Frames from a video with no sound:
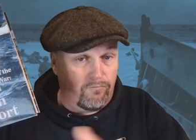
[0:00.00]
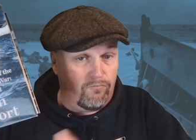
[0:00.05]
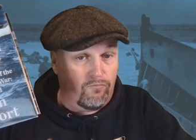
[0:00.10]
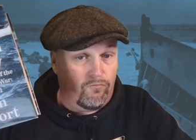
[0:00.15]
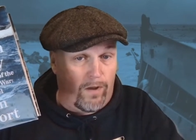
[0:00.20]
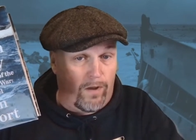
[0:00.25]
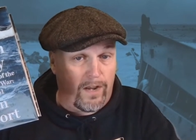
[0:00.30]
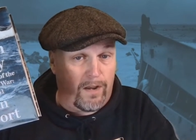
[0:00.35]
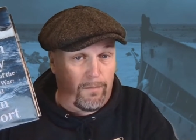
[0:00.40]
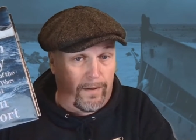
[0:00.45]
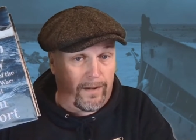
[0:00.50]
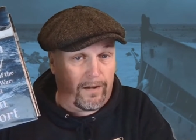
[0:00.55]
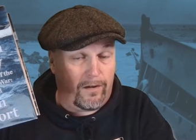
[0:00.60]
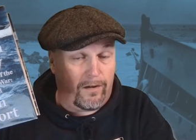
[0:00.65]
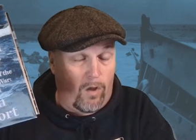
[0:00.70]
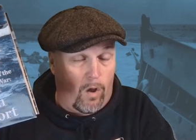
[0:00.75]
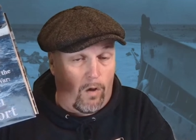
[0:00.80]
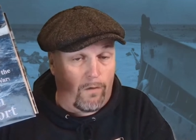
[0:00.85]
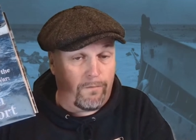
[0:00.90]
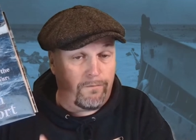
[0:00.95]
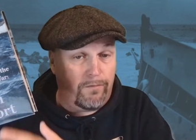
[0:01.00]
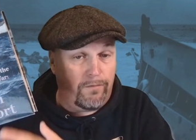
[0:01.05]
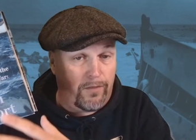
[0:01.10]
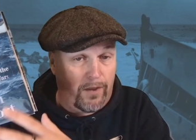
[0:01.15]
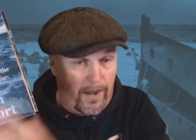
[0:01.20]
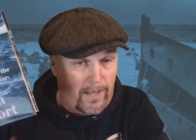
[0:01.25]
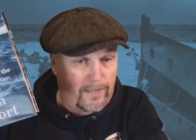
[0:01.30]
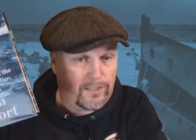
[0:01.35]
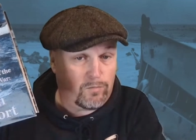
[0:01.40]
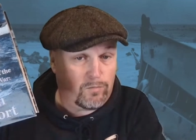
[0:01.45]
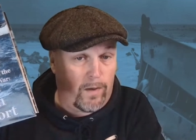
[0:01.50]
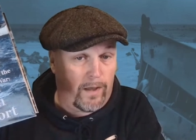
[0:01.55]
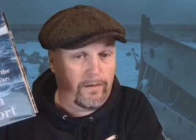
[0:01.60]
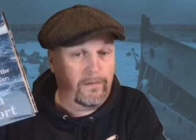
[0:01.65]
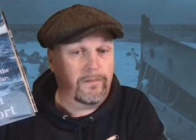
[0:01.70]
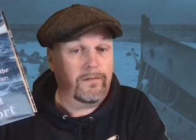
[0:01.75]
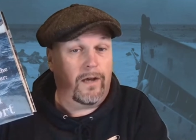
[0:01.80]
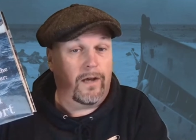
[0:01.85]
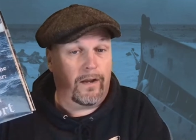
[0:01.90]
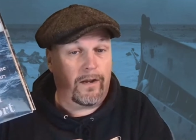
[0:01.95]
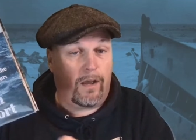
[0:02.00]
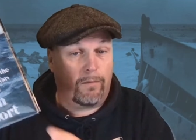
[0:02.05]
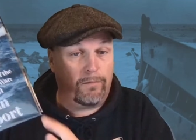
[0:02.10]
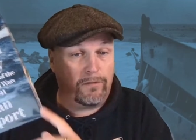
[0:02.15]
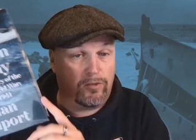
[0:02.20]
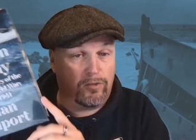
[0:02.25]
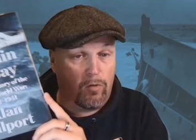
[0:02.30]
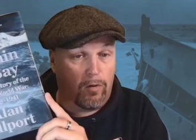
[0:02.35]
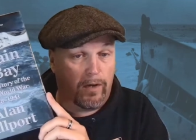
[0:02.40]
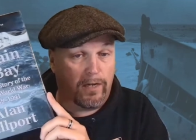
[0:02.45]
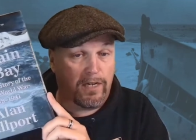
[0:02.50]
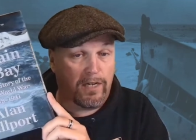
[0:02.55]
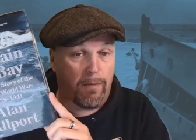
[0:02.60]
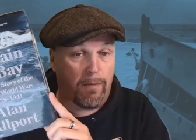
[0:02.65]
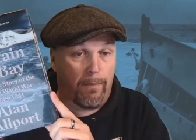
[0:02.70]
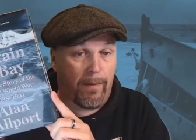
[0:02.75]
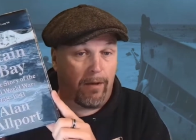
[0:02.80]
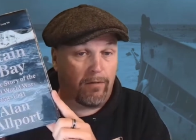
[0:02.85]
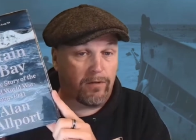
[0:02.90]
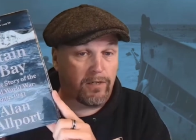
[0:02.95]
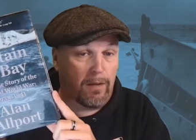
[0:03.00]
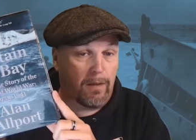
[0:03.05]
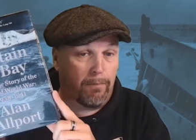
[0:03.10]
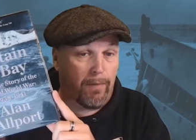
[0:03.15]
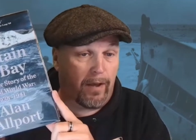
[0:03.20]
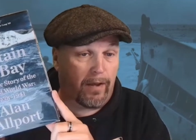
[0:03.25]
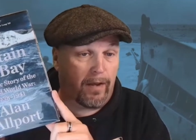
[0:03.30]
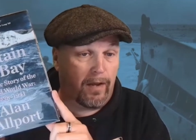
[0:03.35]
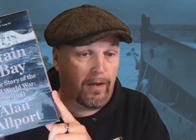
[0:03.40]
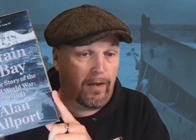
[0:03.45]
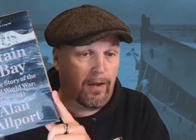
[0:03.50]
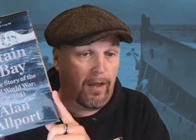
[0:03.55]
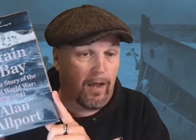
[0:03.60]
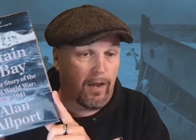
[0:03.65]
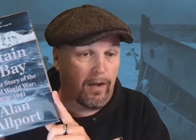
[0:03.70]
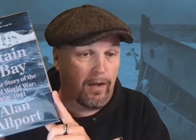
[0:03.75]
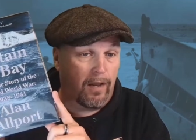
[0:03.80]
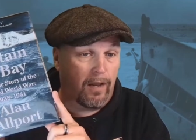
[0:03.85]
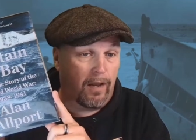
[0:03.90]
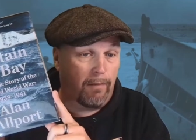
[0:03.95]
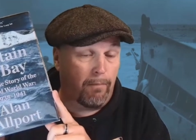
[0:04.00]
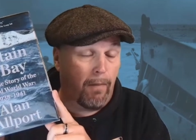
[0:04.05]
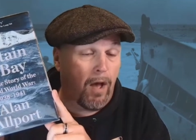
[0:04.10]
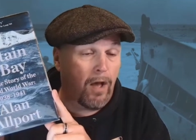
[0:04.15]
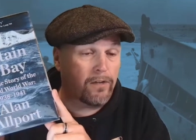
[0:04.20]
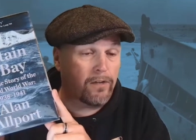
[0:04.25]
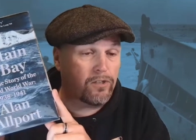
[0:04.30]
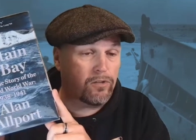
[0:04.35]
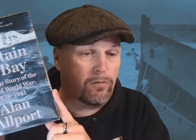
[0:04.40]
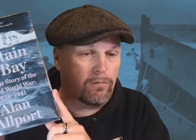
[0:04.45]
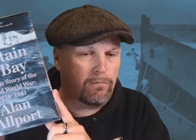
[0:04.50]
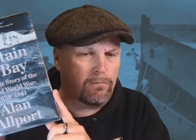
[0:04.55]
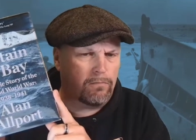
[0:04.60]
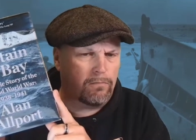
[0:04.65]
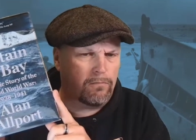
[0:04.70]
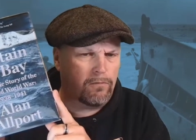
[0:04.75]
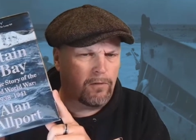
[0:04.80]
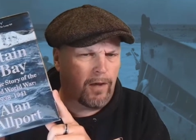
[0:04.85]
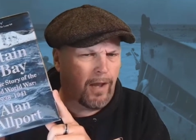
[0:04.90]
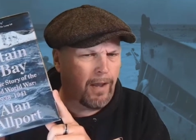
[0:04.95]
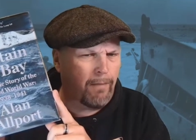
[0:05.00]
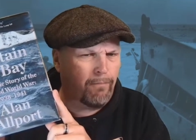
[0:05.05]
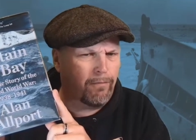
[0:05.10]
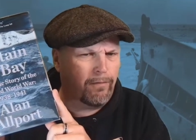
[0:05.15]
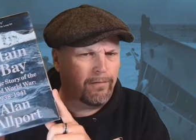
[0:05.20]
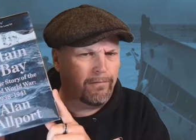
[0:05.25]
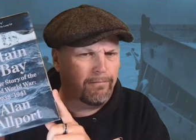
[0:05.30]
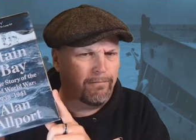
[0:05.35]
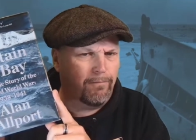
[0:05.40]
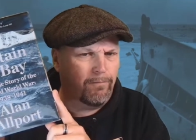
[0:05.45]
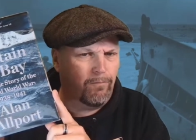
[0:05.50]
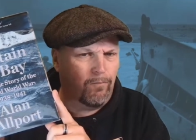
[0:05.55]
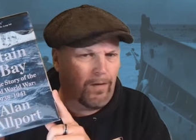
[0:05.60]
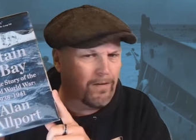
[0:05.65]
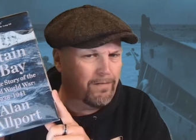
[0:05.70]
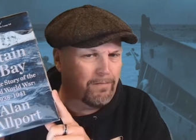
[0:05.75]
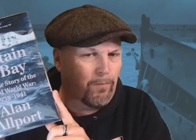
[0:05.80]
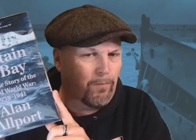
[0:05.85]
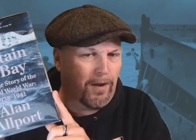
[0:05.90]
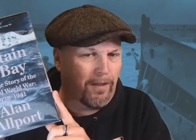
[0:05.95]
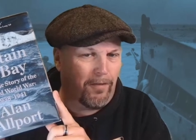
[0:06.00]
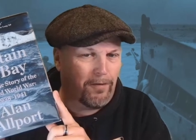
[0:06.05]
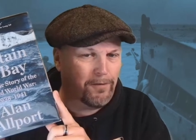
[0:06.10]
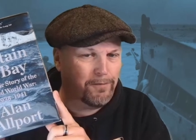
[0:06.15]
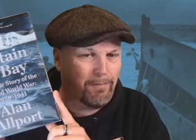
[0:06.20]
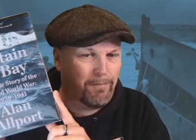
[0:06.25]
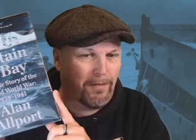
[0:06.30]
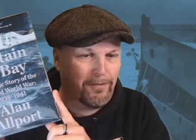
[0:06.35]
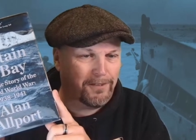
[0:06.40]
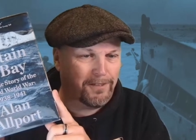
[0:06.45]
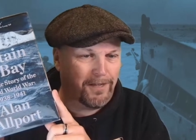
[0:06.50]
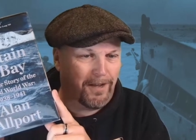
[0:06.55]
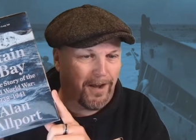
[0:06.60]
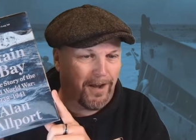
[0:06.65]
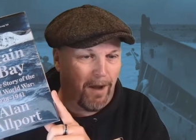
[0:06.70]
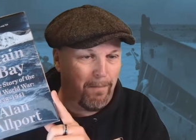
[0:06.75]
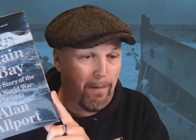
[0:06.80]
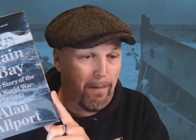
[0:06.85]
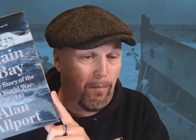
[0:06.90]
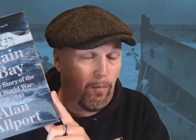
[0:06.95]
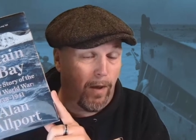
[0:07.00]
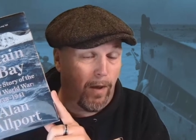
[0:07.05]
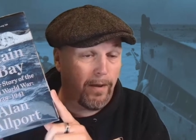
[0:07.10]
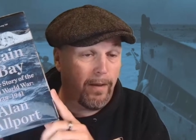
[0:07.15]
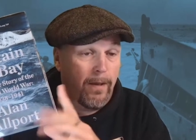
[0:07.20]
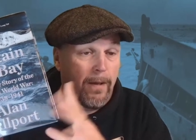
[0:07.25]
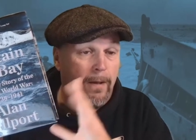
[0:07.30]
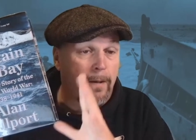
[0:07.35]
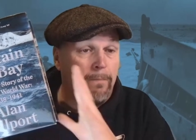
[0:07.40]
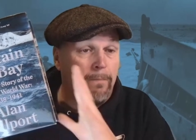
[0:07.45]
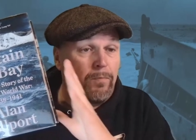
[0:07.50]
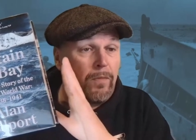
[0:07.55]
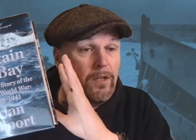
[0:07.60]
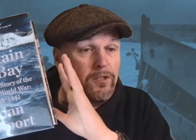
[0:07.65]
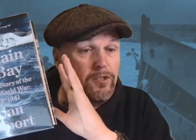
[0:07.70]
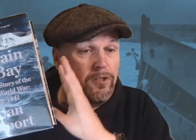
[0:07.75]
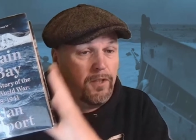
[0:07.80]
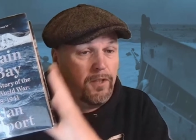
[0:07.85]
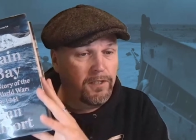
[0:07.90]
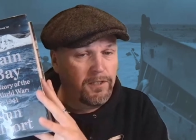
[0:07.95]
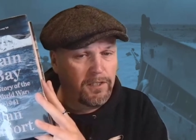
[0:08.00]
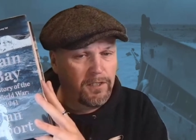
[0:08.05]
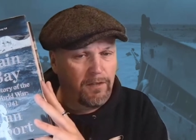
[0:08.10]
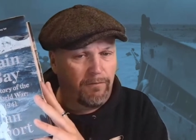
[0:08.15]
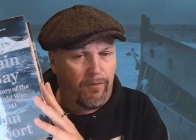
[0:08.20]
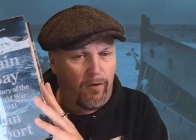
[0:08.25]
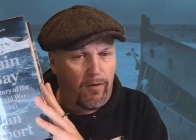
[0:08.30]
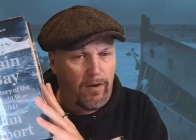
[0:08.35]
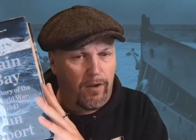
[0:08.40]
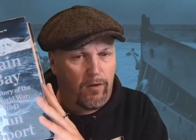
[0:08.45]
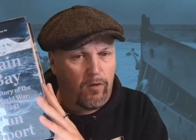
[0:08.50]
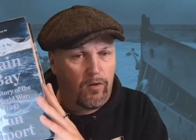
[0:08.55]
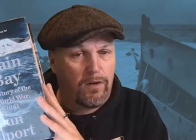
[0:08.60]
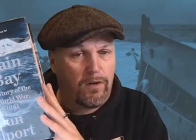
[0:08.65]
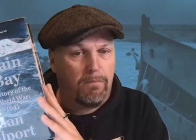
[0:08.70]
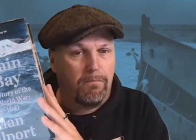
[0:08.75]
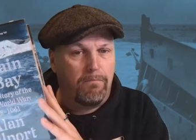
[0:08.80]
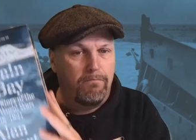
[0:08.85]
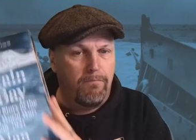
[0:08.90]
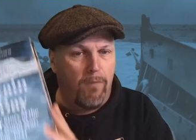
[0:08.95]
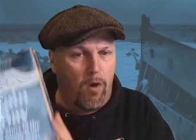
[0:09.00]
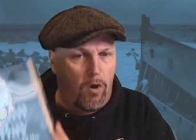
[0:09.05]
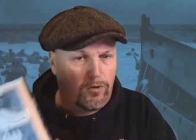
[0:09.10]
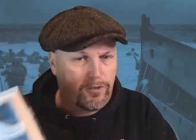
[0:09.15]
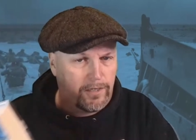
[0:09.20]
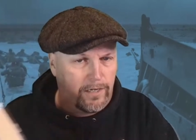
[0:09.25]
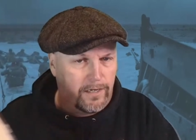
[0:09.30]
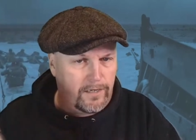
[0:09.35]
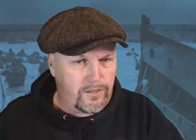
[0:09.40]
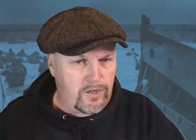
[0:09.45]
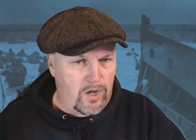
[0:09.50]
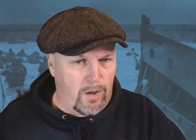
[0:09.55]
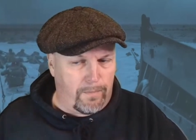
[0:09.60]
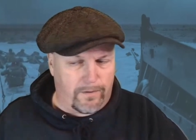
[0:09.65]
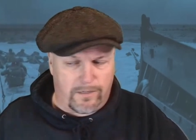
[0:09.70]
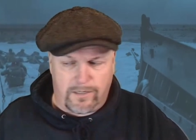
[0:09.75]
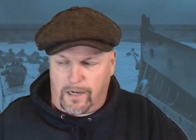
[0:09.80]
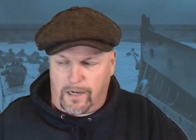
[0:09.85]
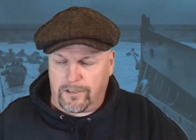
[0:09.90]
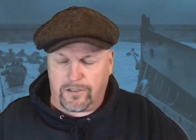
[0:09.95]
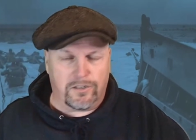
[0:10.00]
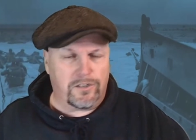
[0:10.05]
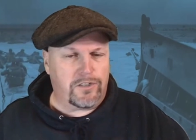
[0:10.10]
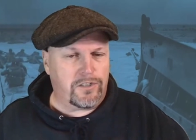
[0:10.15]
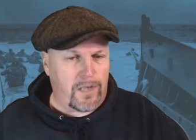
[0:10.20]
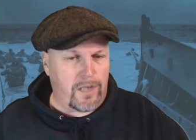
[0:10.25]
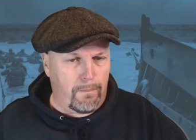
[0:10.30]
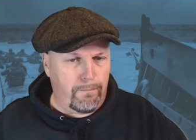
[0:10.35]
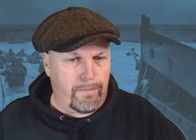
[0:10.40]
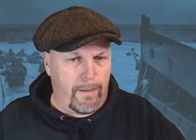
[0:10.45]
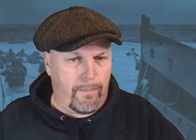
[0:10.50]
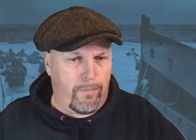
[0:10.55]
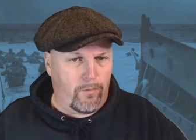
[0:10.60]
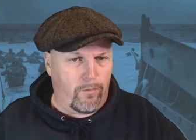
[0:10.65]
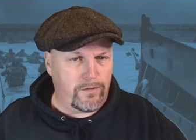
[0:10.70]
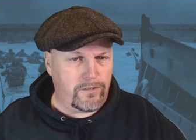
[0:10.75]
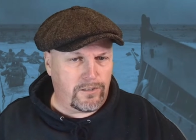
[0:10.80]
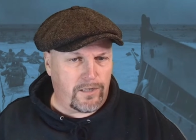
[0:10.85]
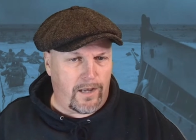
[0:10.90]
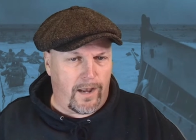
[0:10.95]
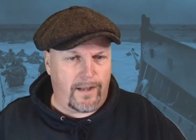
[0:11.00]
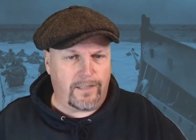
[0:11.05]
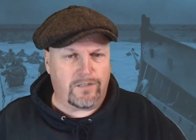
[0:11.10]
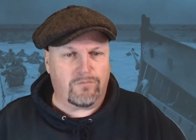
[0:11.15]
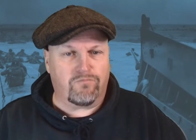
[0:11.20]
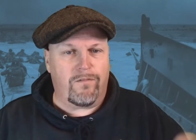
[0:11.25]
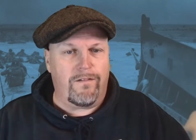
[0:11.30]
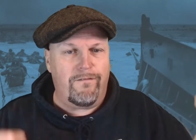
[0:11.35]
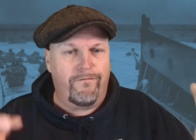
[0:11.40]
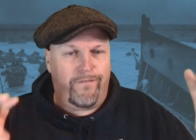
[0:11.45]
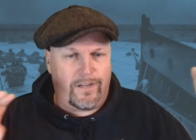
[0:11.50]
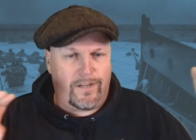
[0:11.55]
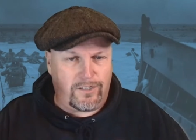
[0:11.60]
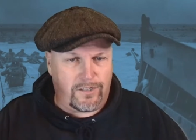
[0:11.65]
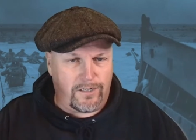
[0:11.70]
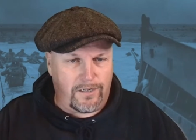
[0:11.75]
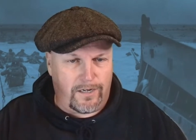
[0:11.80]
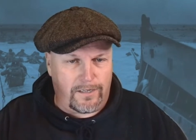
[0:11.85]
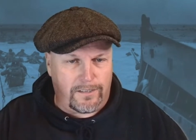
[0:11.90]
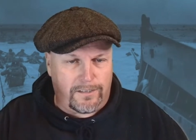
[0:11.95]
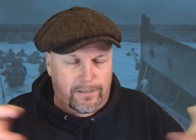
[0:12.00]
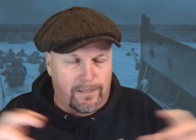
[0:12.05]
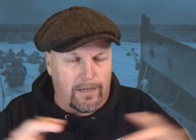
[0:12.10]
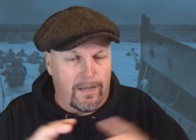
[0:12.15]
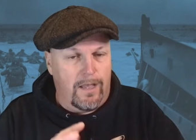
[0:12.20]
in the middle of the next one, and I was talking to him about it back in, in, in March or, or April, one, one of those months. I can't remember when. So this is a very good modern interpretation. Some people would say it's revisionist,